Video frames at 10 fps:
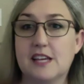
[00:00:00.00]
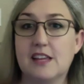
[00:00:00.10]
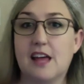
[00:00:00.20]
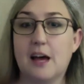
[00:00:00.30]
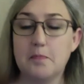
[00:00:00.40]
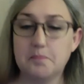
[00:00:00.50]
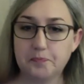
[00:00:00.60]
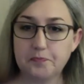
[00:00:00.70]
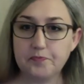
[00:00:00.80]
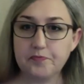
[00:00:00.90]
lab.
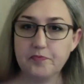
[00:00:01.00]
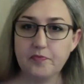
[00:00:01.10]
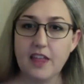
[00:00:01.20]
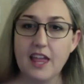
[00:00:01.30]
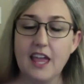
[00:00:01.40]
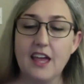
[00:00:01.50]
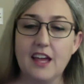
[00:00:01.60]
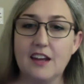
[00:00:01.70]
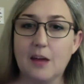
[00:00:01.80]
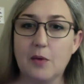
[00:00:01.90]

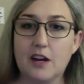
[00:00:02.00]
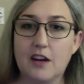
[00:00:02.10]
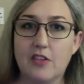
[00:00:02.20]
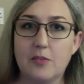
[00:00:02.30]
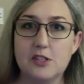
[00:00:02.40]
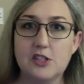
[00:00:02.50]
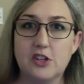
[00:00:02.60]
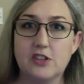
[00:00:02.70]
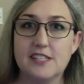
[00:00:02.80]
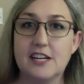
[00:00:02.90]
And I wanted all the
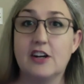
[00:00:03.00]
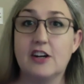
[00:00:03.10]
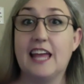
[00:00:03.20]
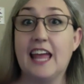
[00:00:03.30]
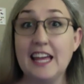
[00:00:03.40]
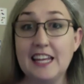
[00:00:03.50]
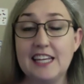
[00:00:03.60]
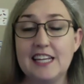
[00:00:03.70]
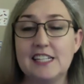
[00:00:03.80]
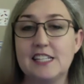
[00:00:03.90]
materials here, and
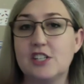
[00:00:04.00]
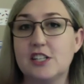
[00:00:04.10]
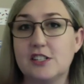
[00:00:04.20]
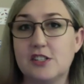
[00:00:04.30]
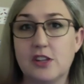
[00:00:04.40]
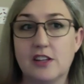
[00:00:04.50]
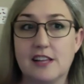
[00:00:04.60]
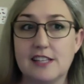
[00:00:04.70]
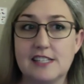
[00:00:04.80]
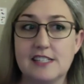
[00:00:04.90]
in addition to the
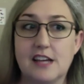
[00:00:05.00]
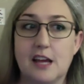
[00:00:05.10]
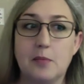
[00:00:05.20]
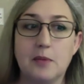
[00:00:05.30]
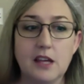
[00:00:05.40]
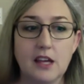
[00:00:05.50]
lesson time.